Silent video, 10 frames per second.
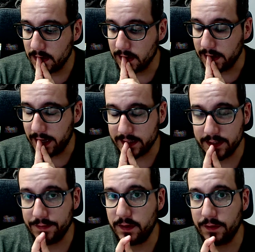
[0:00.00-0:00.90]
Lots
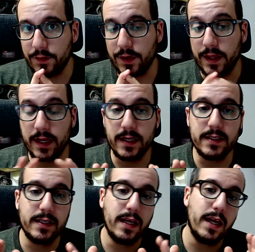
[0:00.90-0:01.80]
of different
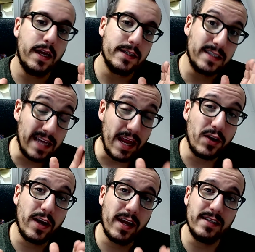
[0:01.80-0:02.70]
things.
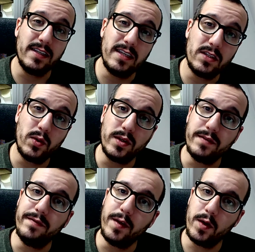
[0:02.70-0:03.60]
Standardizing these sorts of
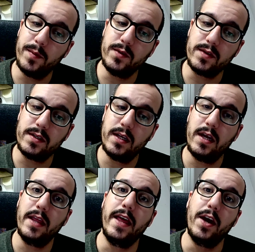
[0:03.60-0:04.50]
variables
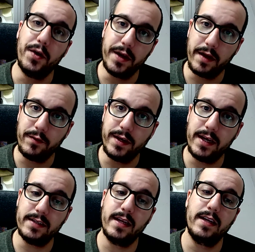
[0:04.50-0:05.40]
that are in every data
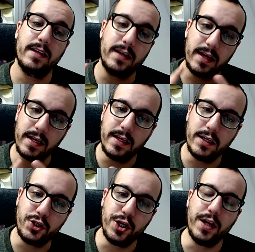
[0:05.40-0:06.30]
set,
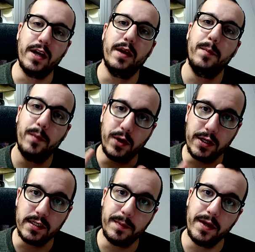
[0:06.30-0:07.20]
condition,
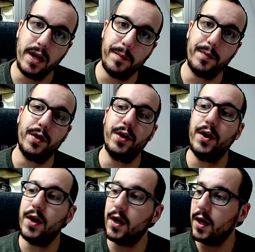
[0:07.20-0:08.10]
participant number,
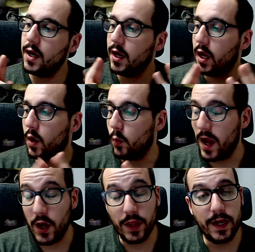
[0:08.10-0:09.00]

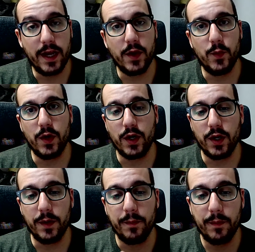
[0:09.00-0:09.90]
where the data
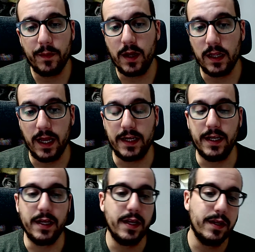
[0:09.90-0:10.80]
were collected,